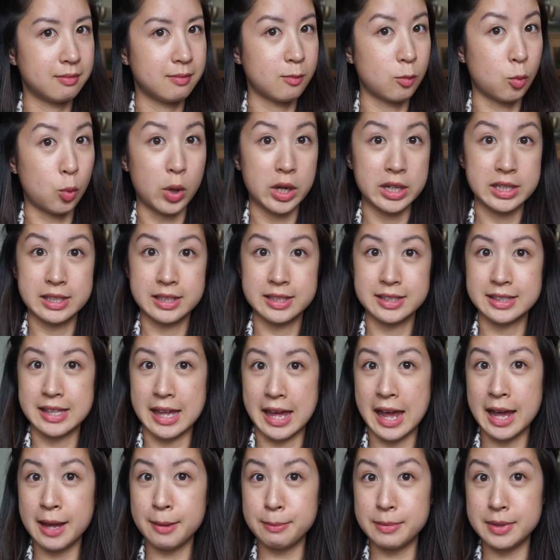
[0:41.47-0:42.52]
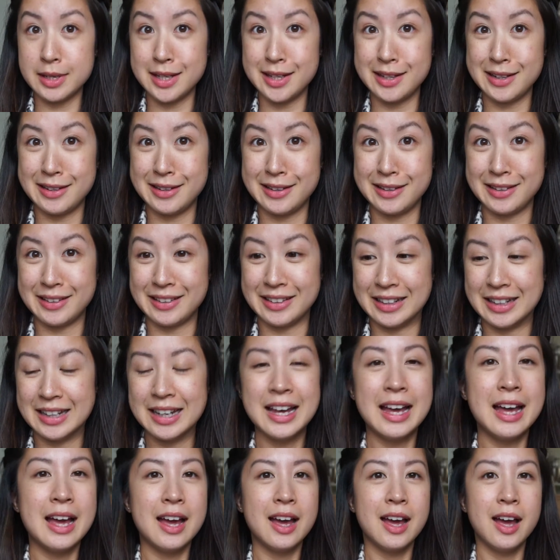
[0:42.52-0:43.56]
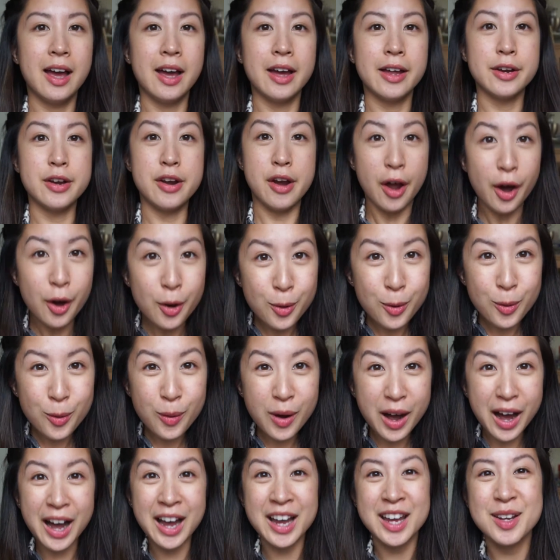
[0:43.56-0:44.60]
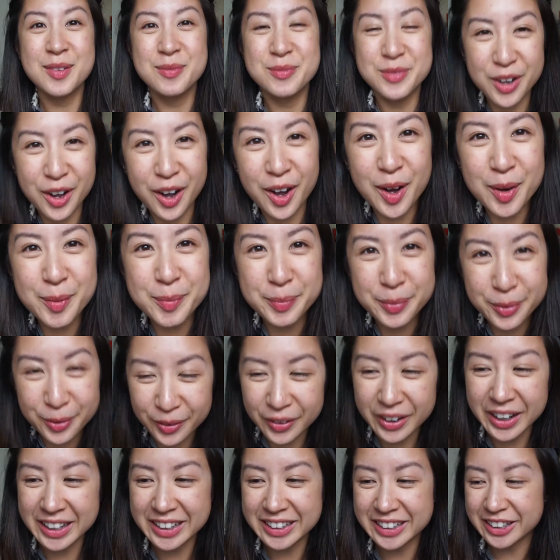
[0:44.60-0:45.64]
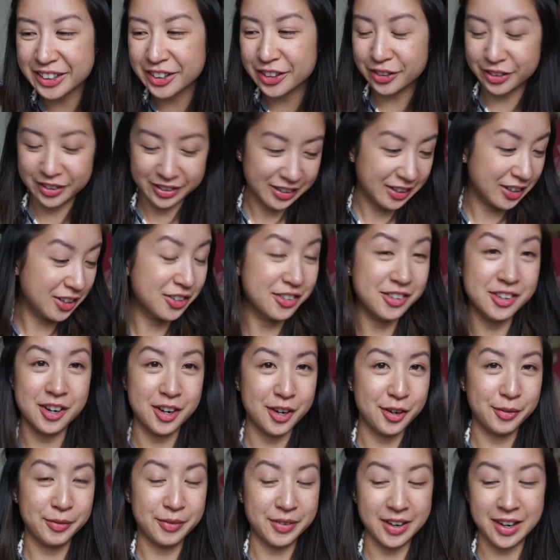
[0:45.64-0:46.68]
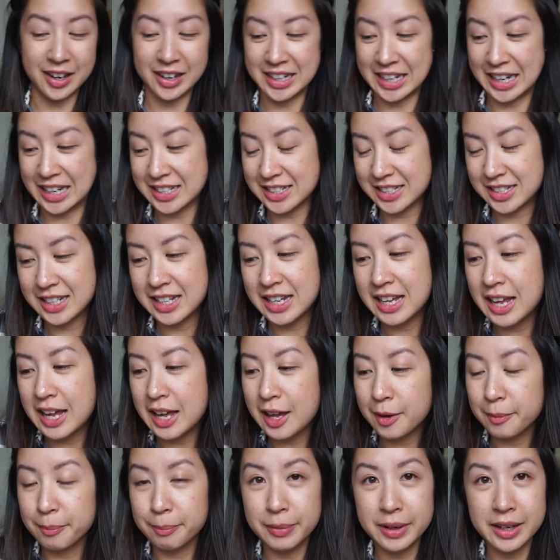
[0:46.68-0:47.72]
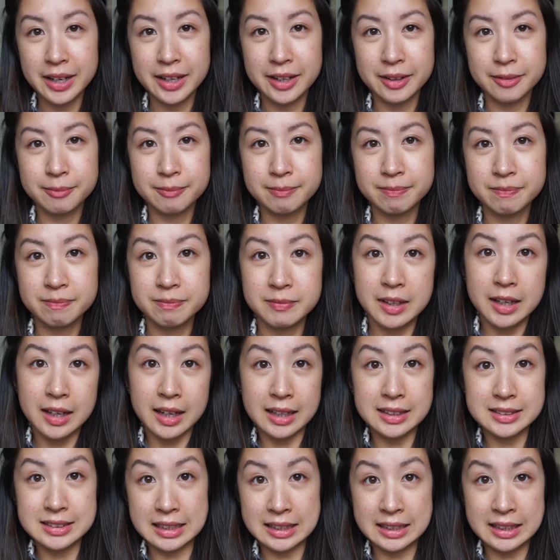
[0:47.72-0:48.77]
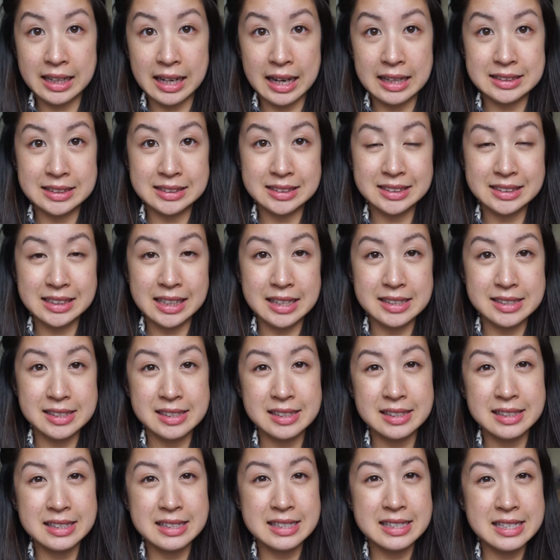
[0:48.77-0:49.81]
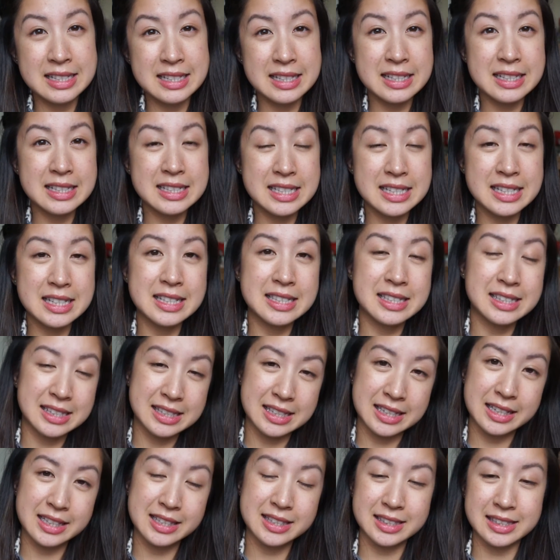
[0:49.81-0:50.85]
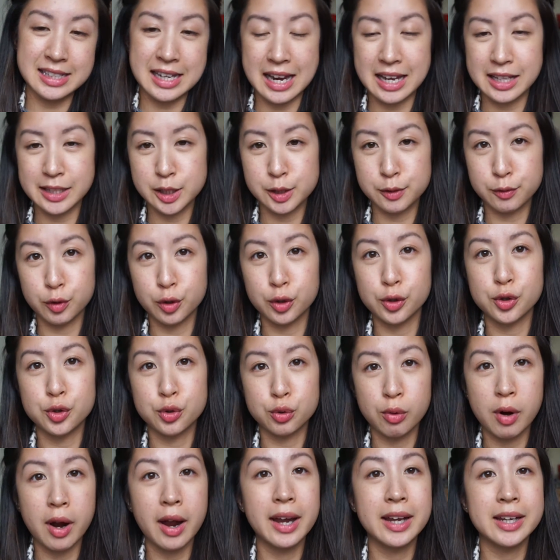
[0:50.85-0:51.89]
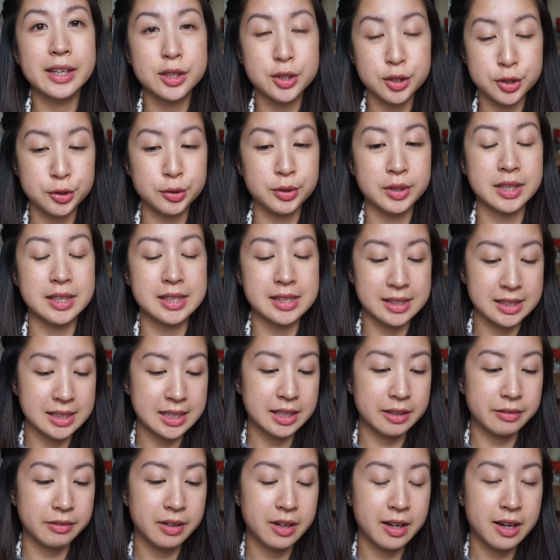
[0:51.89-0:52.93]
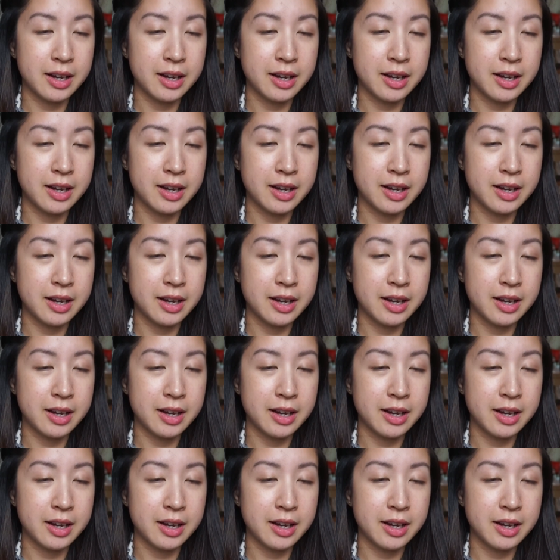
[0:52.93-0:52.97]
What does that mean? No, I am not pregnant. No, not yet. But exactly as it says, TTC stands for trying to conceive.